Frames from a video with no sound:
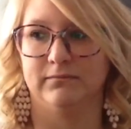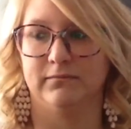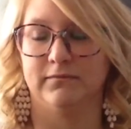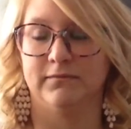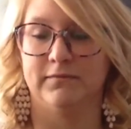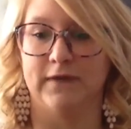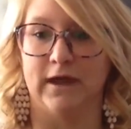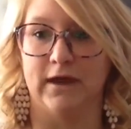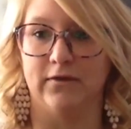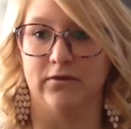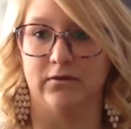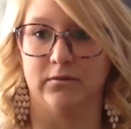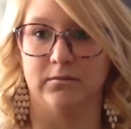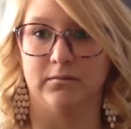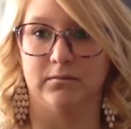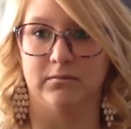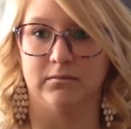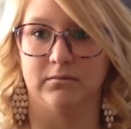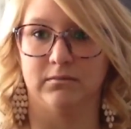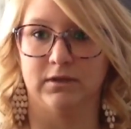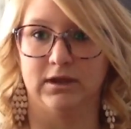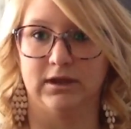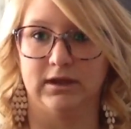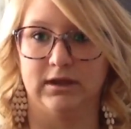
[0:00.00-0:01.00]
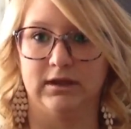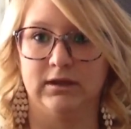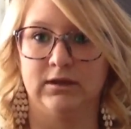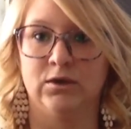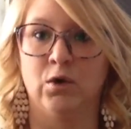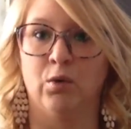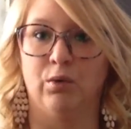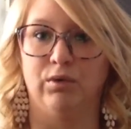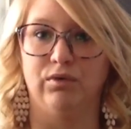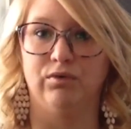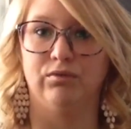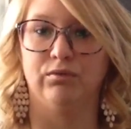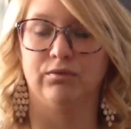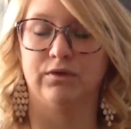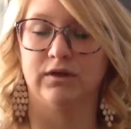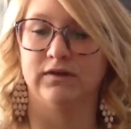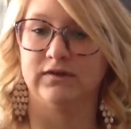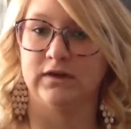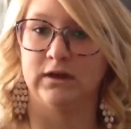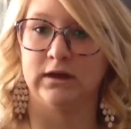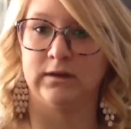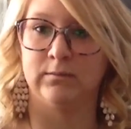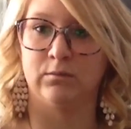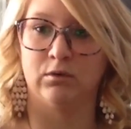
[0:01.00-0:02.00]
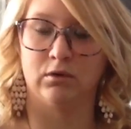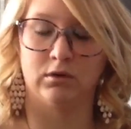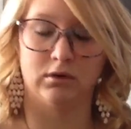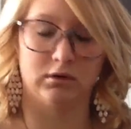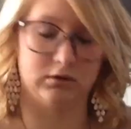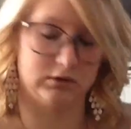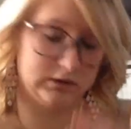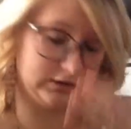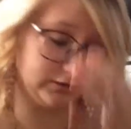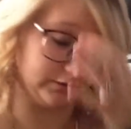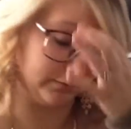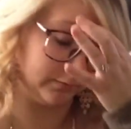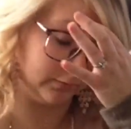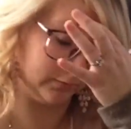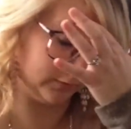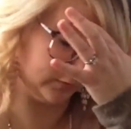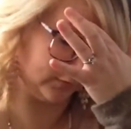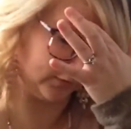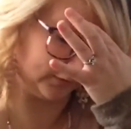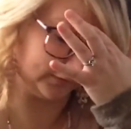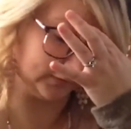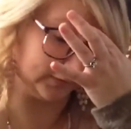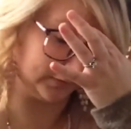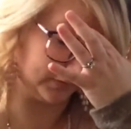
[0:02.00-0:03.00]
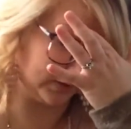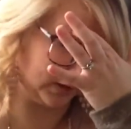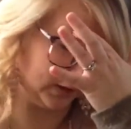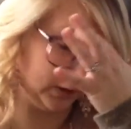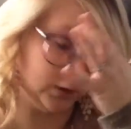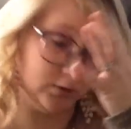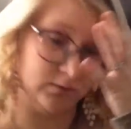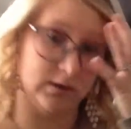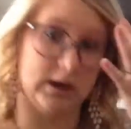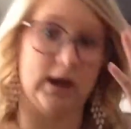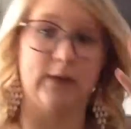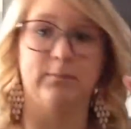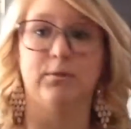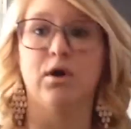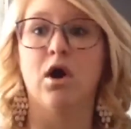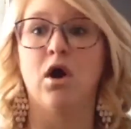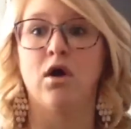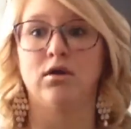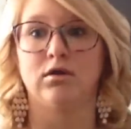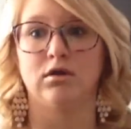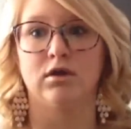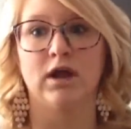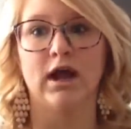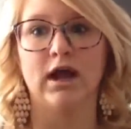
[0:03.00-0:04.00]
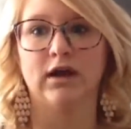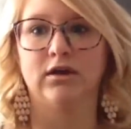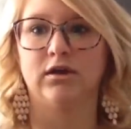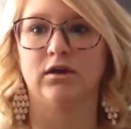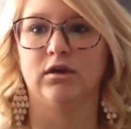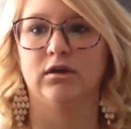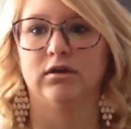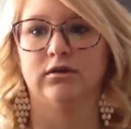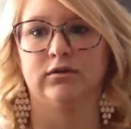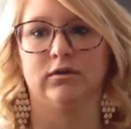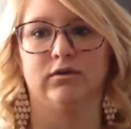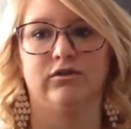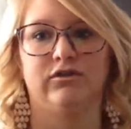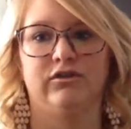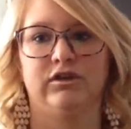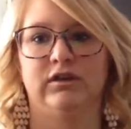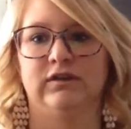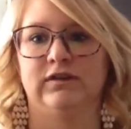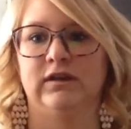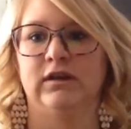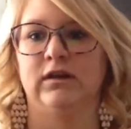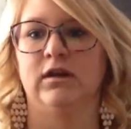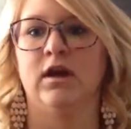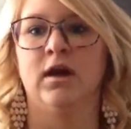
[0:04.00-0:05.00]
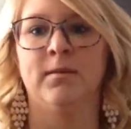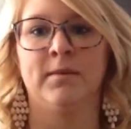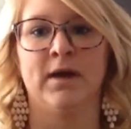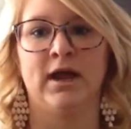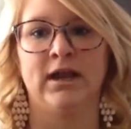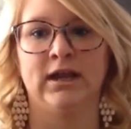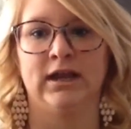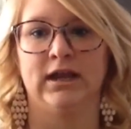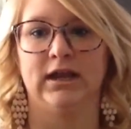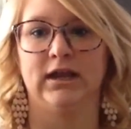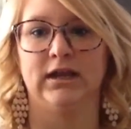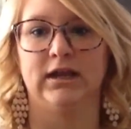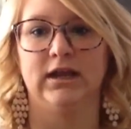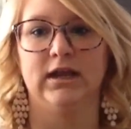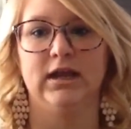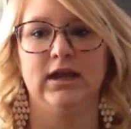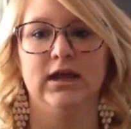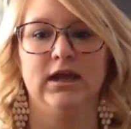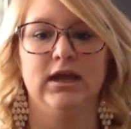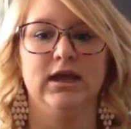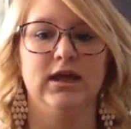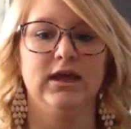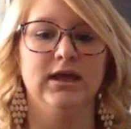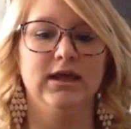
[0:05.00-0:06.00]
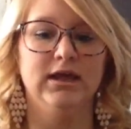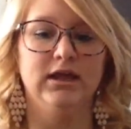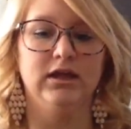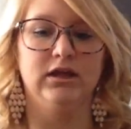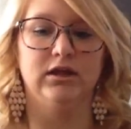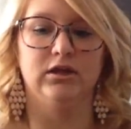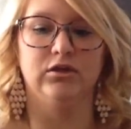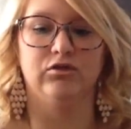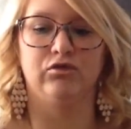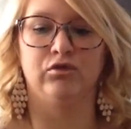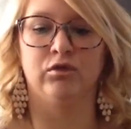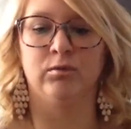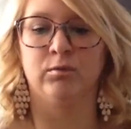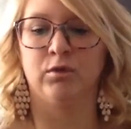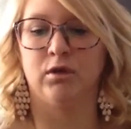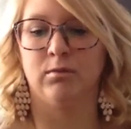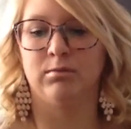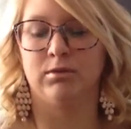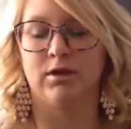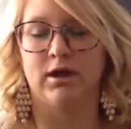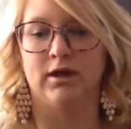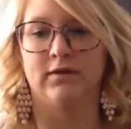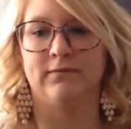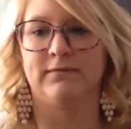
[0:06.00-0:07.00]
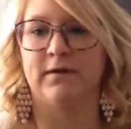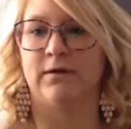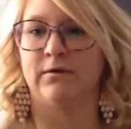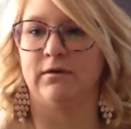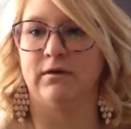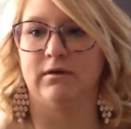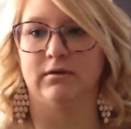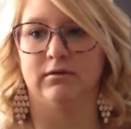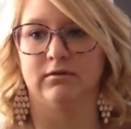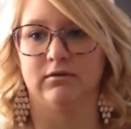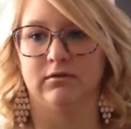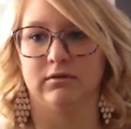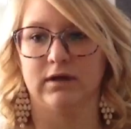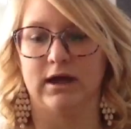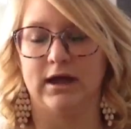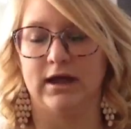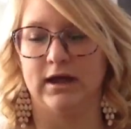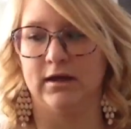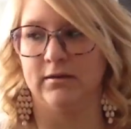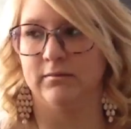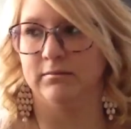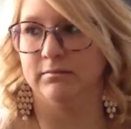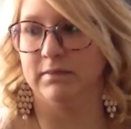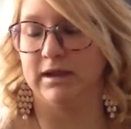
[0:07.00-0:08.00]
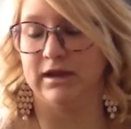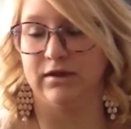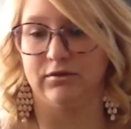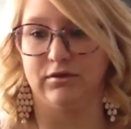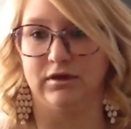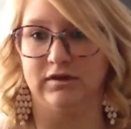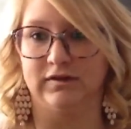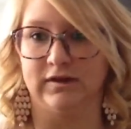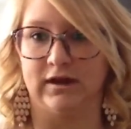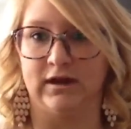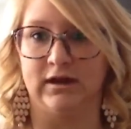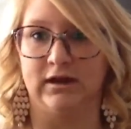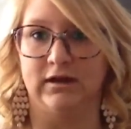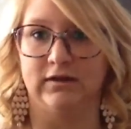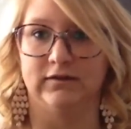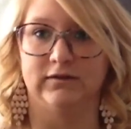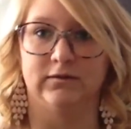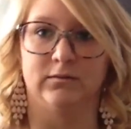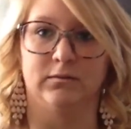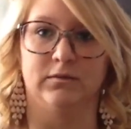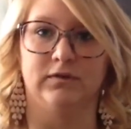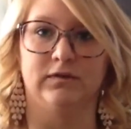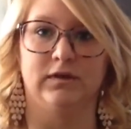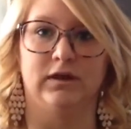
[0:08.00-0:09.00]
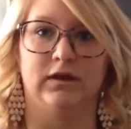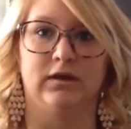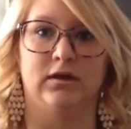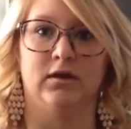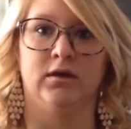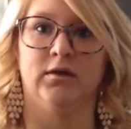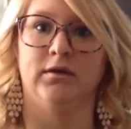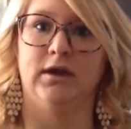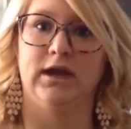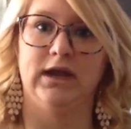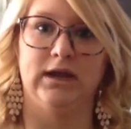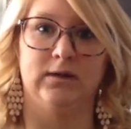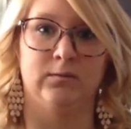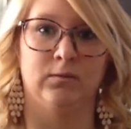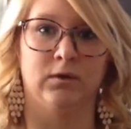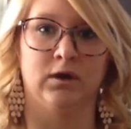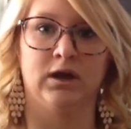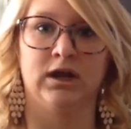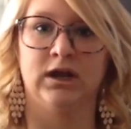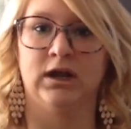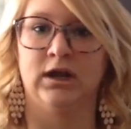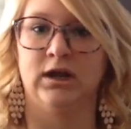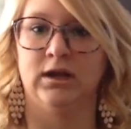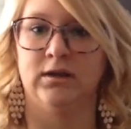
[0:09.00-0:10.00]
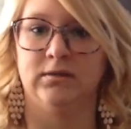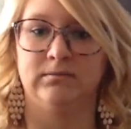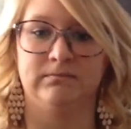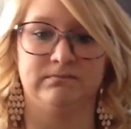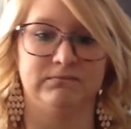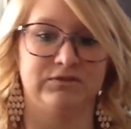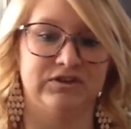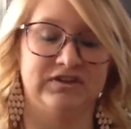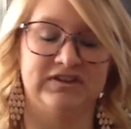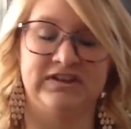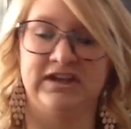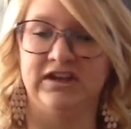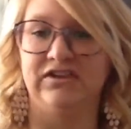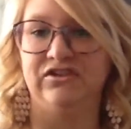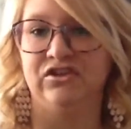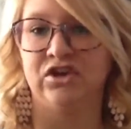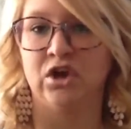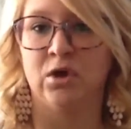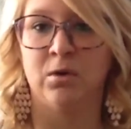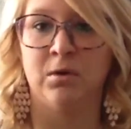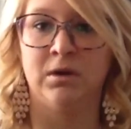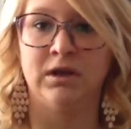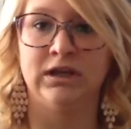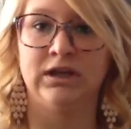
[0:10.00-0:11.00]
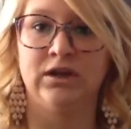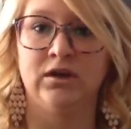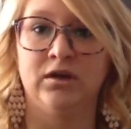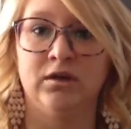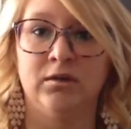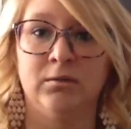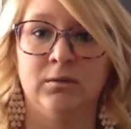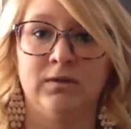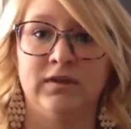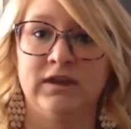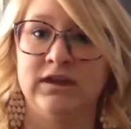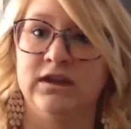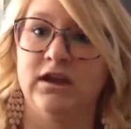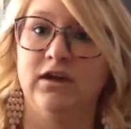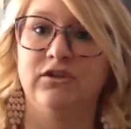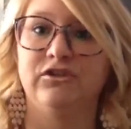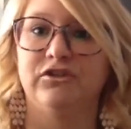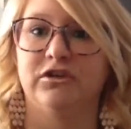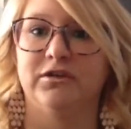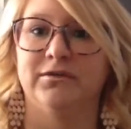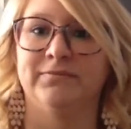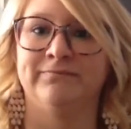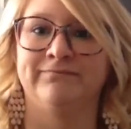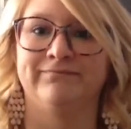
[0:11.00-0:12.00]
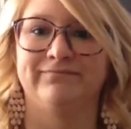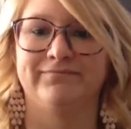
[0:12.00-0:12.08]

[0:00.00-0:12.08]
fathom like going through this anymore. And Justin was like, you know what, I'm calling your doctor. So she said, come on in, drew more blood, found out I had pancreatitis, and was like, all right, we're gonna just get you going here with induction.